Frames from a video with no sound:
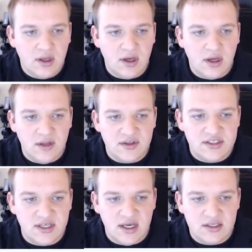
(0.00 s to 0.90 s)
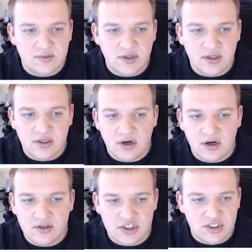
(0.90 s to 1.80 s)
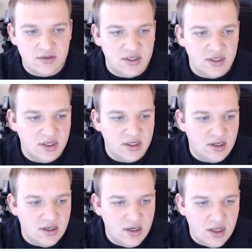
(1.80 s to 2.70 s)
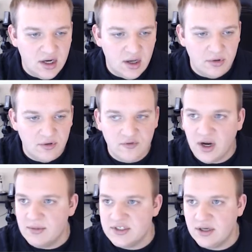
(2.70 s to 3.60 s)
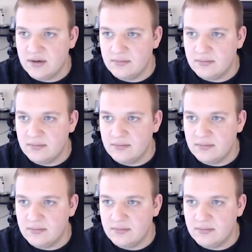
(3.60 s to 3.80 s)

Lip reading: In this case, we are just using a number for Amazon.